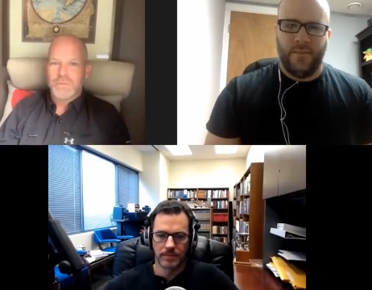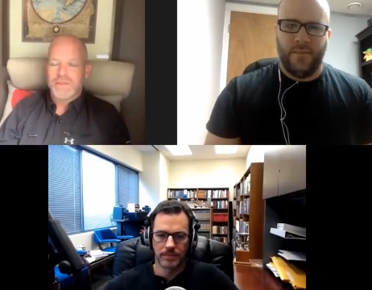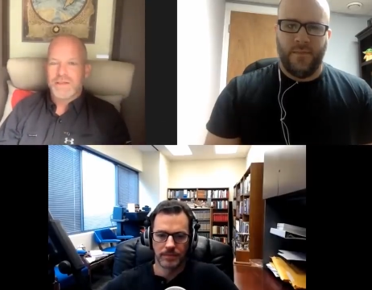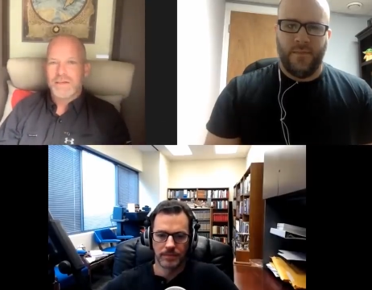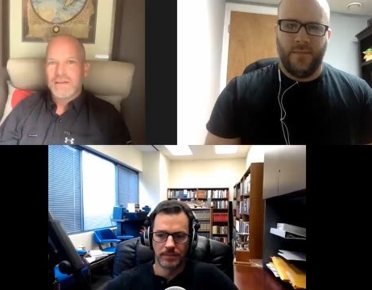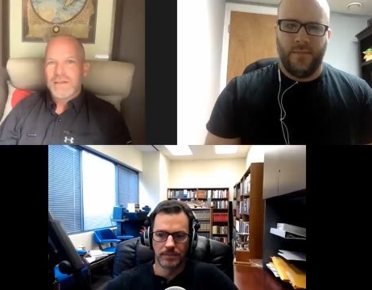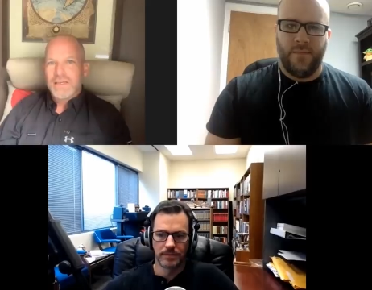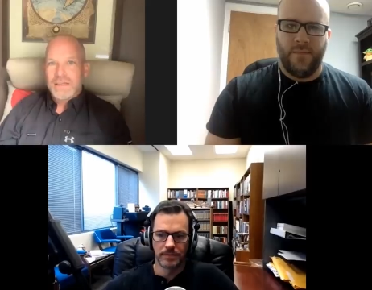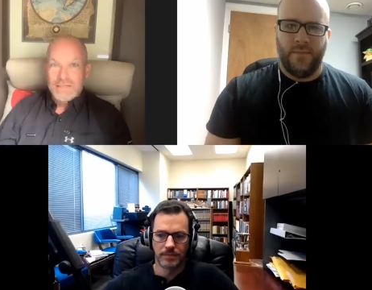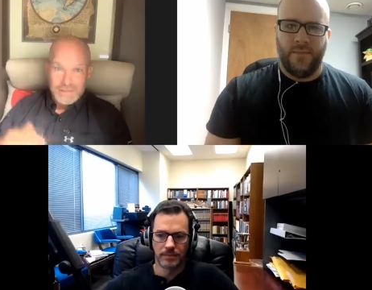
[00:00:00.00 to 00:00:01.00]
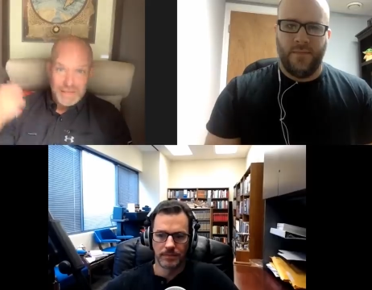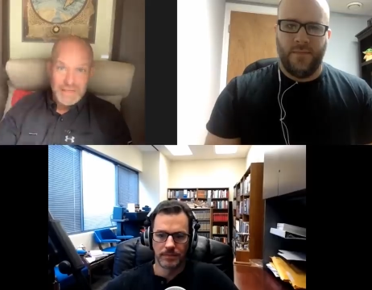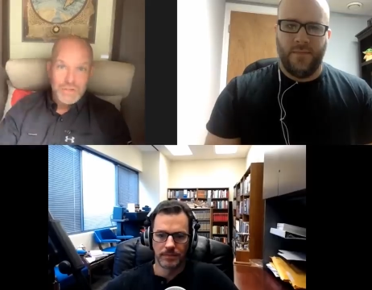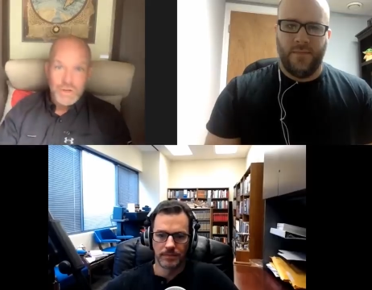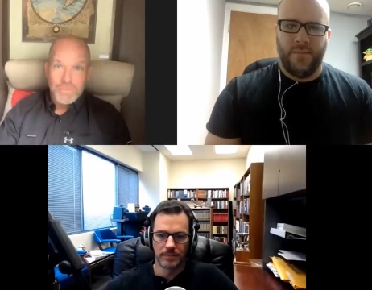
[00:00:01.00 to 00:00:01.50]
Speaker 1: But then
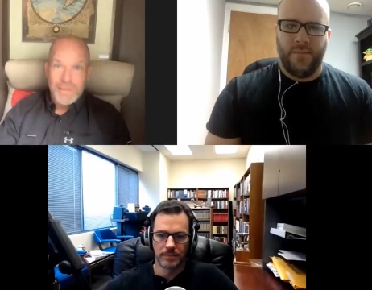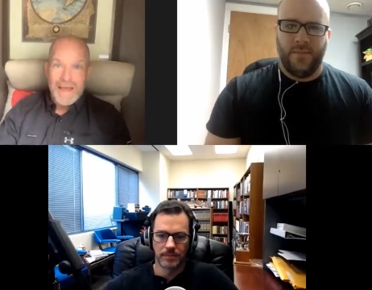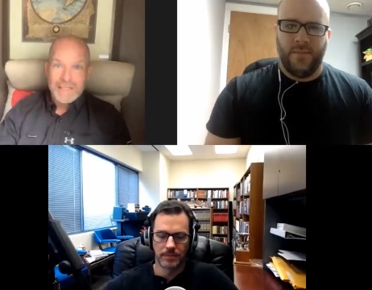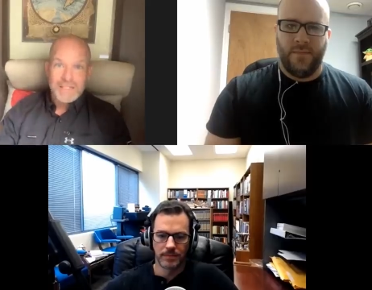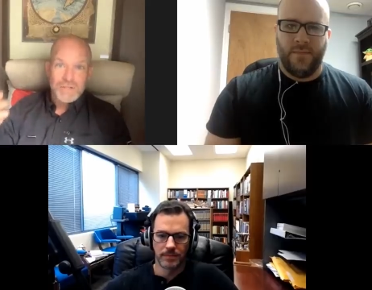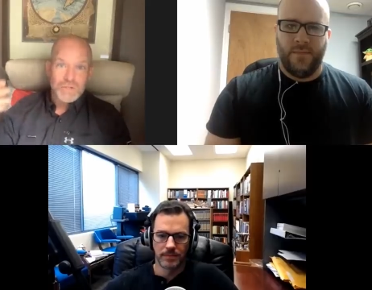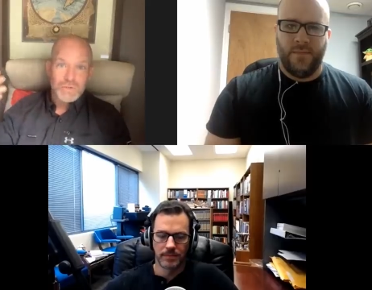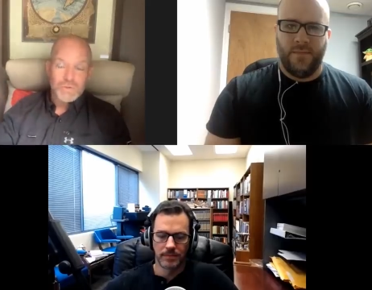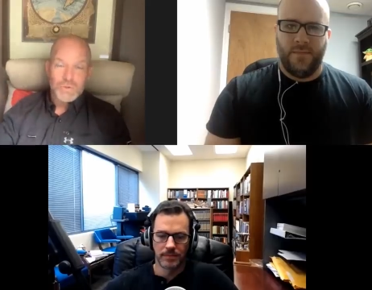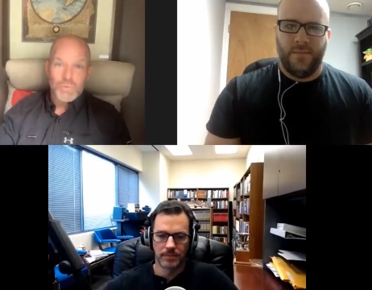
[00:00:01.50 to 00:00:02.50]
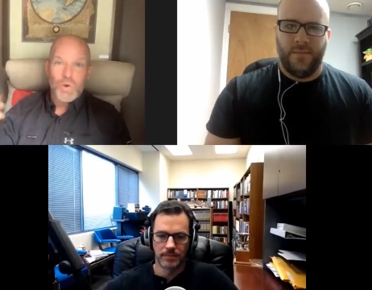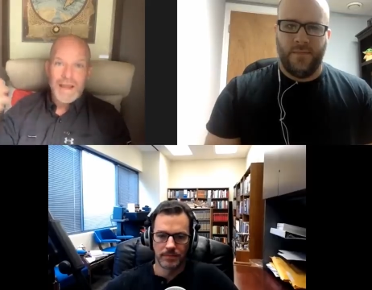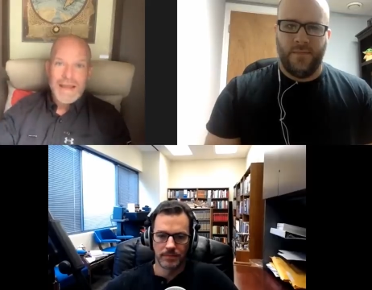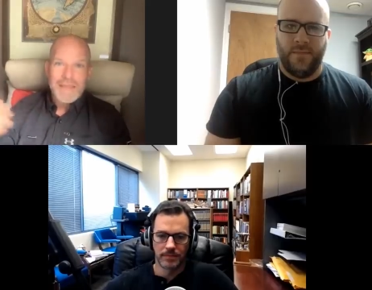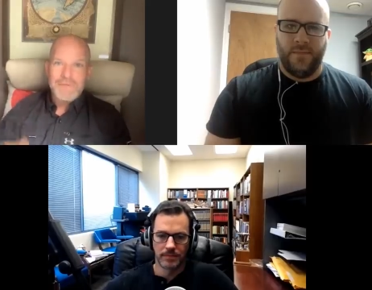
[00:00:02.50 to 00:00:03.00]
then you go back to what
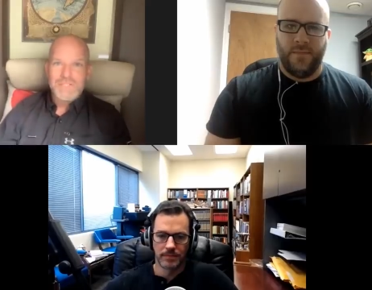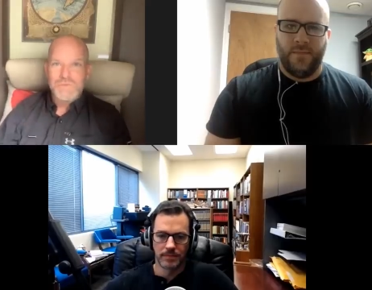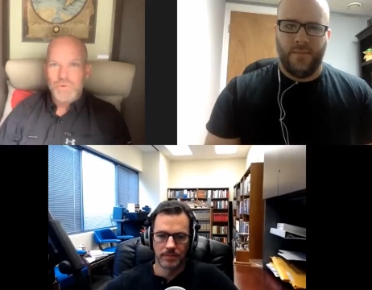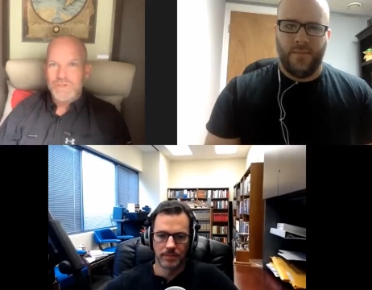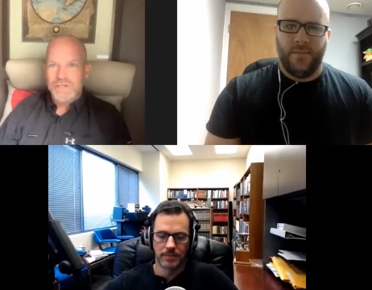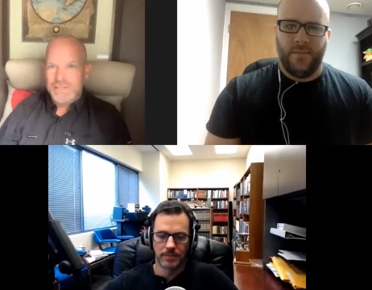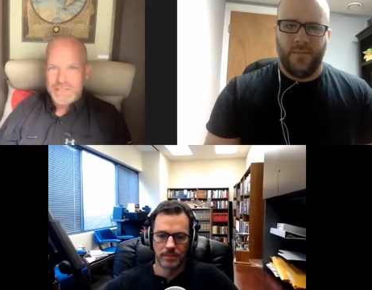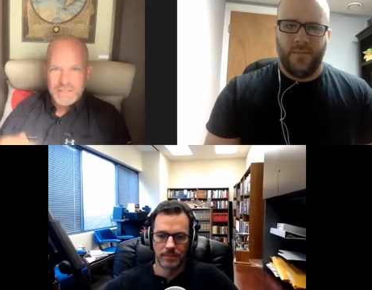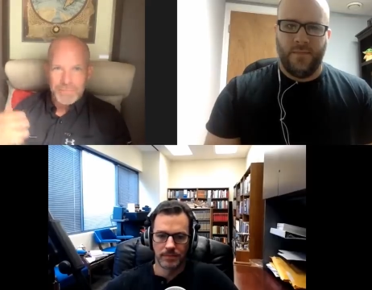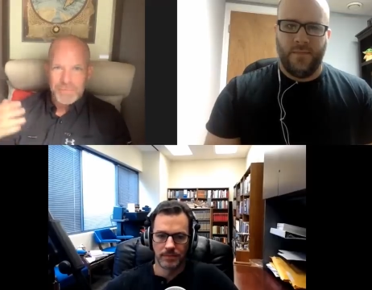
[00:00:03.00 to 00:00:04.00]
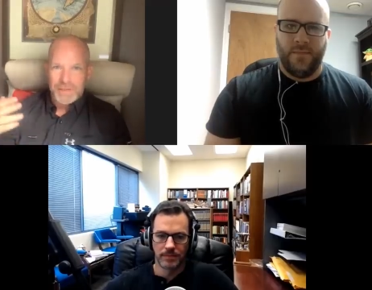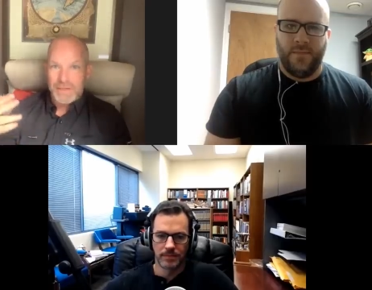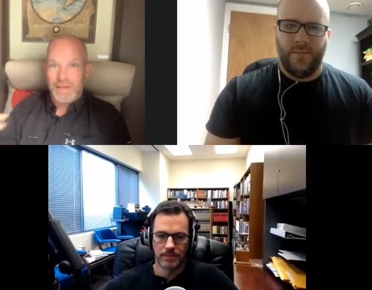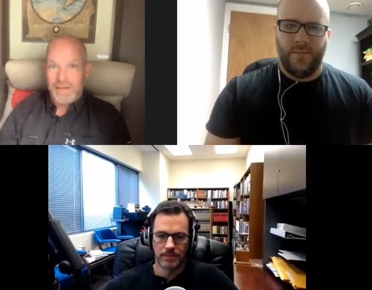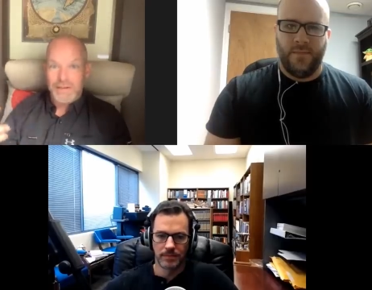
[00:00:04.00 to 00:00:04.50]
happens when you get to
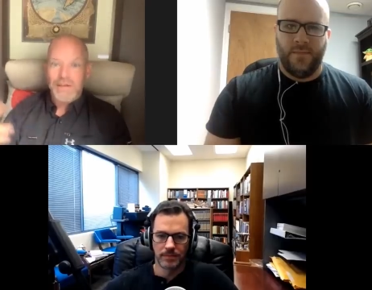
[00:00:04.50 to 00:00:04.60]
something like